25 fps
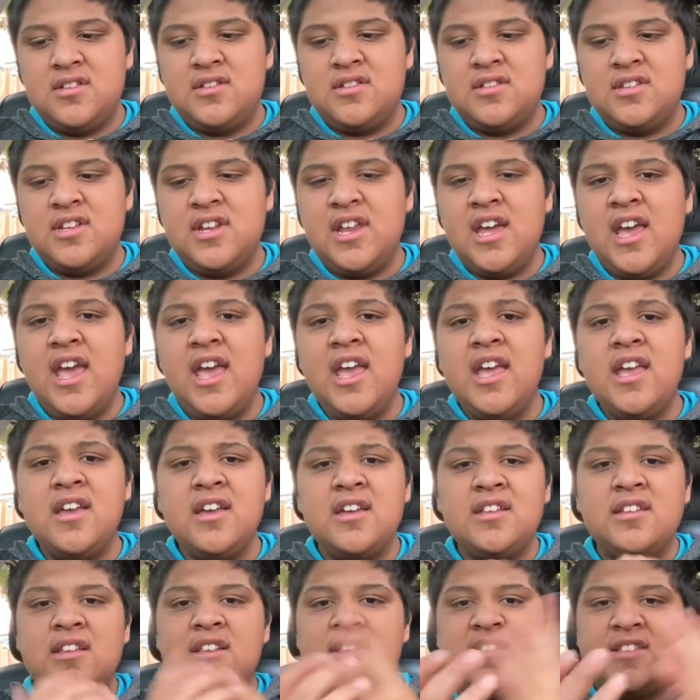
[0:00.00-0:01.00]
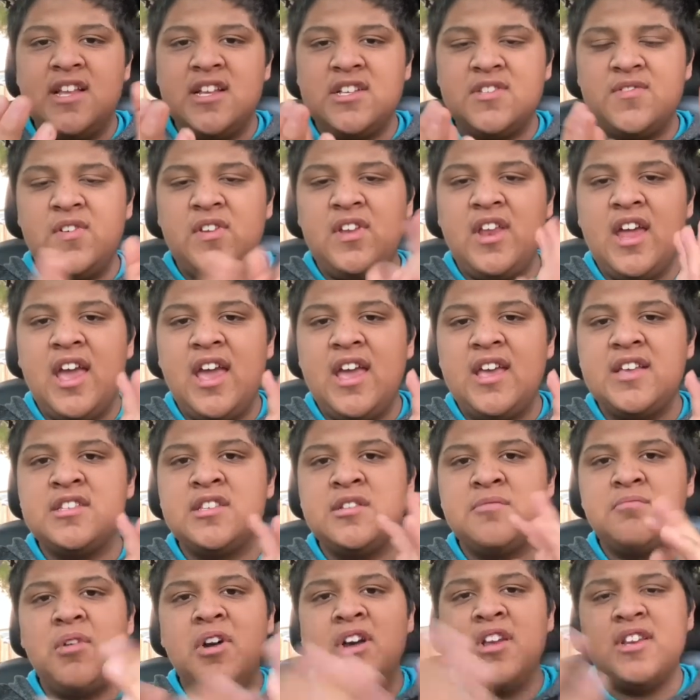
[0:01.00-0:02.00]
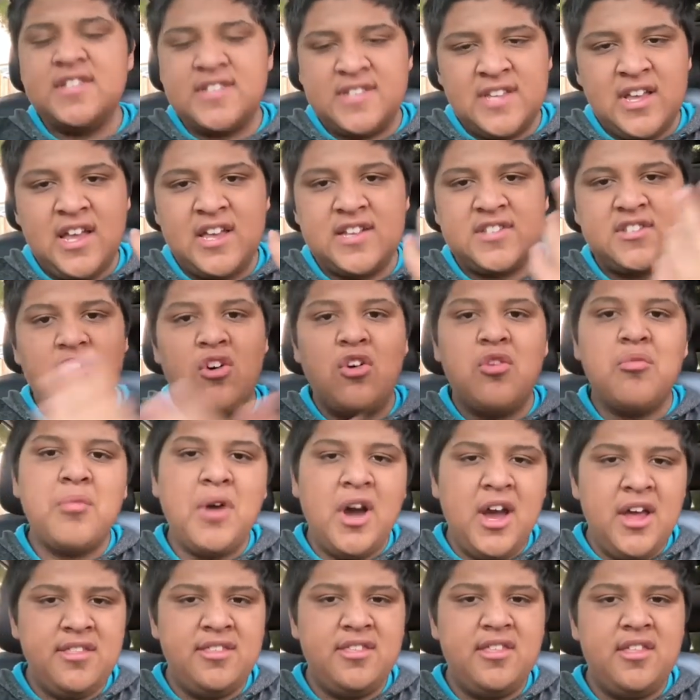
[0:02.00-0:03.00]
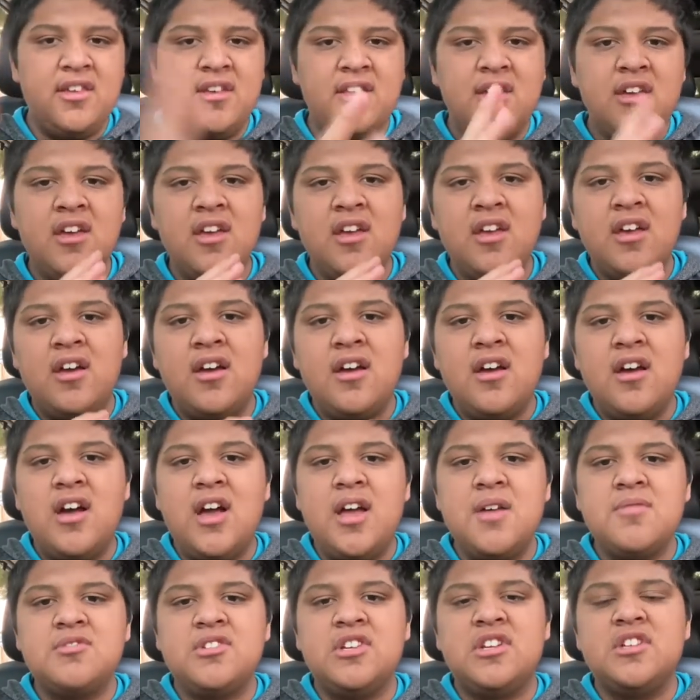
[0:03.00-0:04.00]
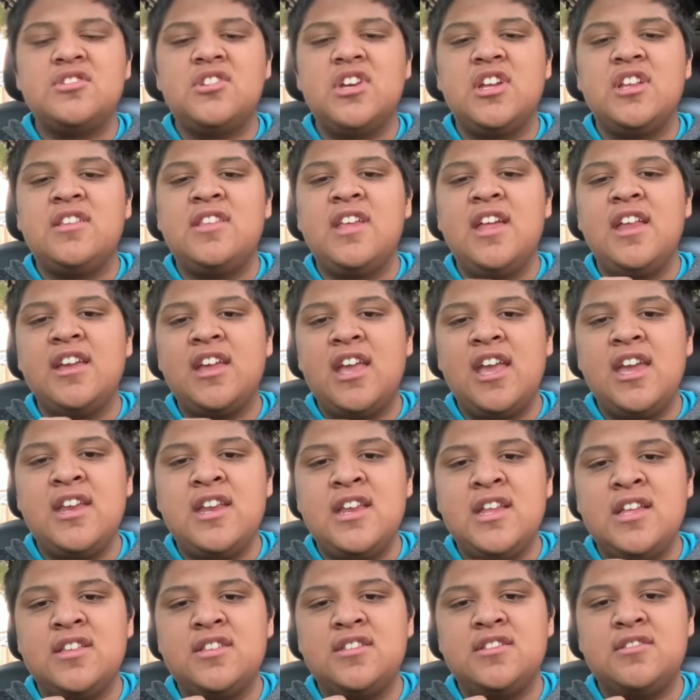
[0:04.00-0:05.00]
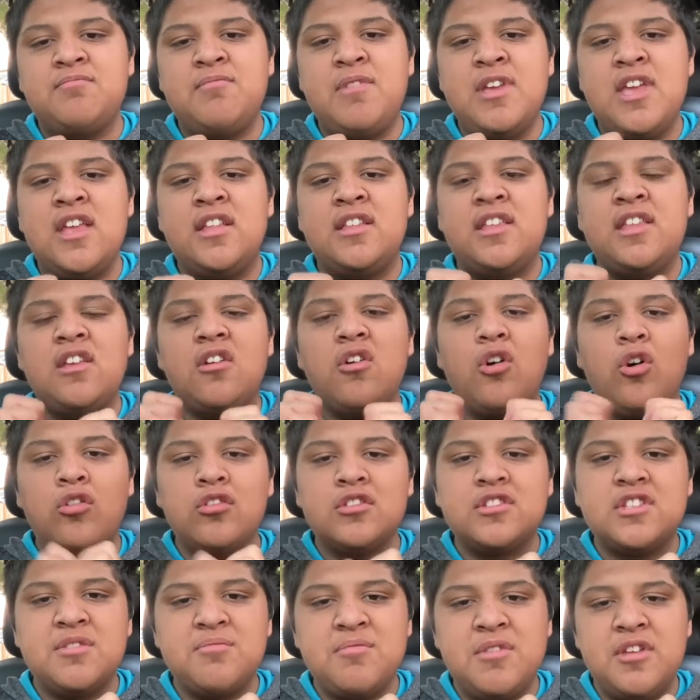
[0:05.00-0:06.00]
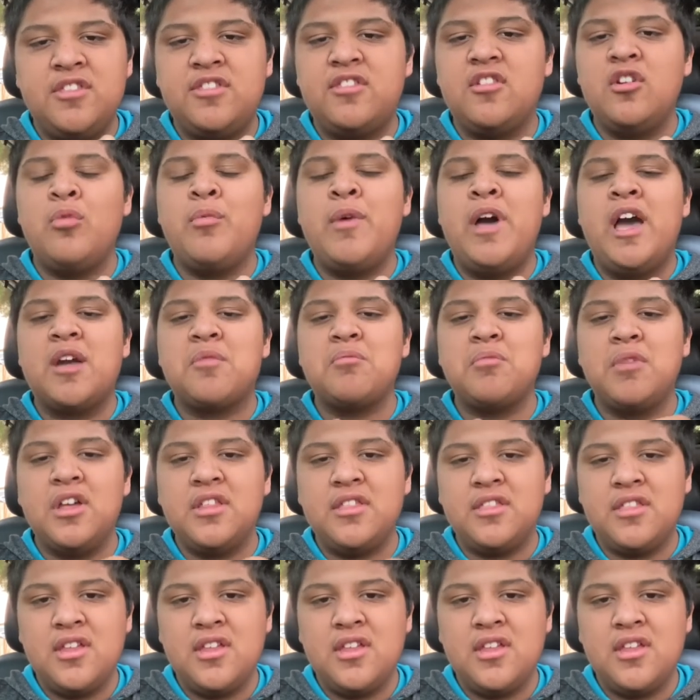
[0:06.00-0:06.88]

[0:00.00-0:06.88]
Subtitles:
Today, in these next few days, and probably this next whole month, I'm trying to dedicate it being the ultimate throwback month.